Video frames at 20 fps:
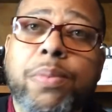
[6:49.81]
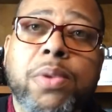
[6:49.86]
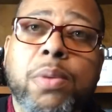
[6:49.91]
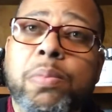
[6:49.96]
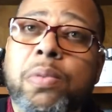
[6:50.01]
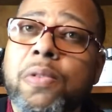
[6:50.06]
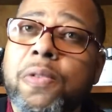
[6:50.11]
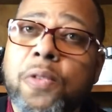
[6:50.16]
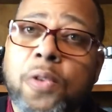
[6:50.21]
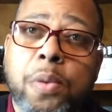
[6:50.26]
the
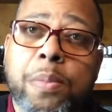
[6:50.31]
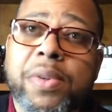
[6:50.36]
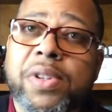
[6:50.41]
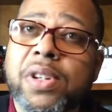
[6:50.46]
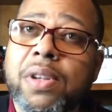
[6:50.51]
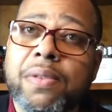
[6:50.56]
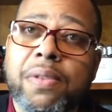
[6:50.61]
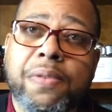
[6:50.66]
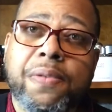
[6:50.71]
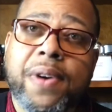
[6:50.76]
performance
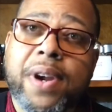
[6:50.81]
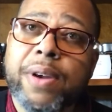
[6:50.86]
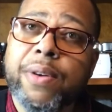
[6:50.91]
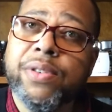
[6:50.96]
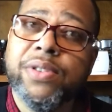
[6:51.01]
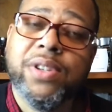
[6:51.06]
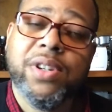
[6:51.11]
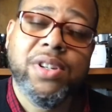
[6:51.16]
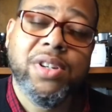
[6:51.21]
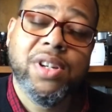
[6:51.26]
of the
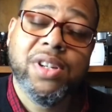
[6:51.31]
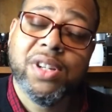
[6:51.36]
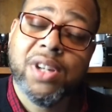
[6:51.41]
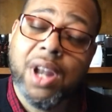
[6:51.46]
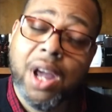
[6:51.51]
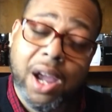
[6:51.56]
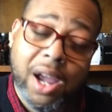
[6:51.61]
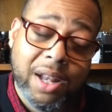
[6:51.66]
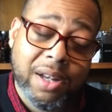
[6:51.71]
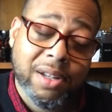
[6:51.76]
fragrance. It's just
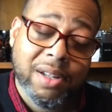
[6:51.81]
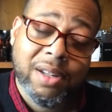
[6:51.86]
not.